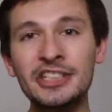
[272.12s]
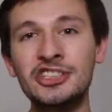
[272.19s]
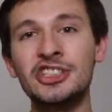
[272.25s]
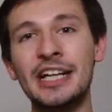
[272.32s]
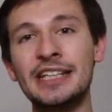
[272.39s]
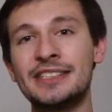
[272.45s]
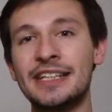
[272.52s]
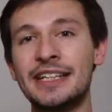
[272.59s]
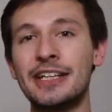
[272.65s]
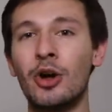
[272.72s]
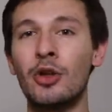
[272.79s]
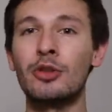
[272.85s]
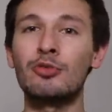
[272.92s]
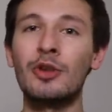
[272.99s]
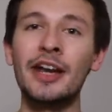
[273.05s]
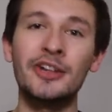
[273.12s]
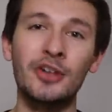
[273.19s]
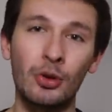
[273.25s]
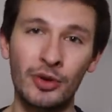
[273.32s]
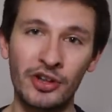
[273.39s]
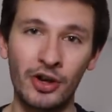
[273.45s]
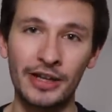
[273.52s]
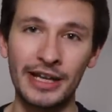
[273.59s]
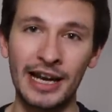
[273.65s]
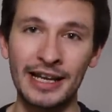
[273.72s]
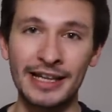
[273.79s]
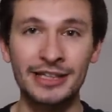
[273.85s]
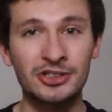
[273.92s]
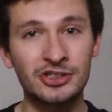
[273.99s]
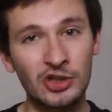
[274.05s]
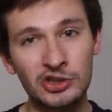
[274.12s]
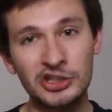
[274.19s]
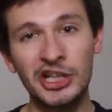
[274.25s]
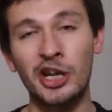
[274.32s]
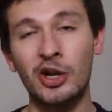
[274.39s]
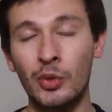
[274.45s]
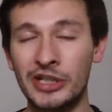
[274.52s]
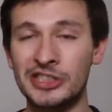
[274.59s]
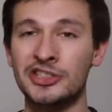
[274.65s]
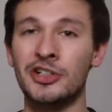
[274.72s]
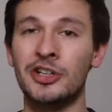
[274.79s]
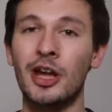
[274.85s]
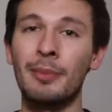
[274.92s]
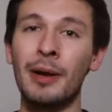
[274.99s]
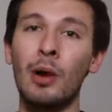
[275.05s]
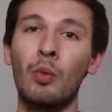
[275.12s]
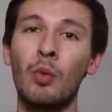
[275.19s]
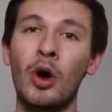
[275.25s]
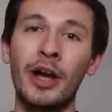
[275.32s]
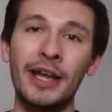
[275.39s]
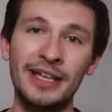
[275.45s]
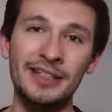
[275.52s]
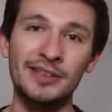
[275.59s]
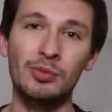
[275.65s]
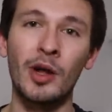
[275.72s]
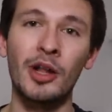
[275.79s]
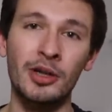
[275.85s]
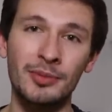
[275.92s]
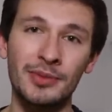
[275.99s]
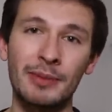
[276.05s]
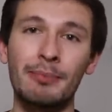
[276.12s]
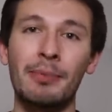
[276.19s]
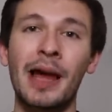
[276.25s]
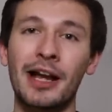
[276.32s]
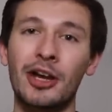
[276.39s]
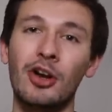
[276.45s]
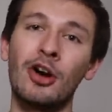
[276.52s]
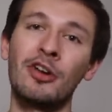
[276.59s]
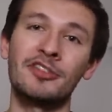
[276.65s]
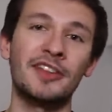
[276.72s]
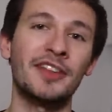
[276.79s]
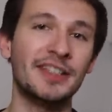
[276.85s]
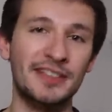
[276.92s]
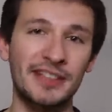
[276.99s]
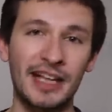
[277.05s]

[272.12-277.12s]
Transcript: Here's Jay-Z on the radio with R. Kelly, dodging a question about why he's welcomed him back after this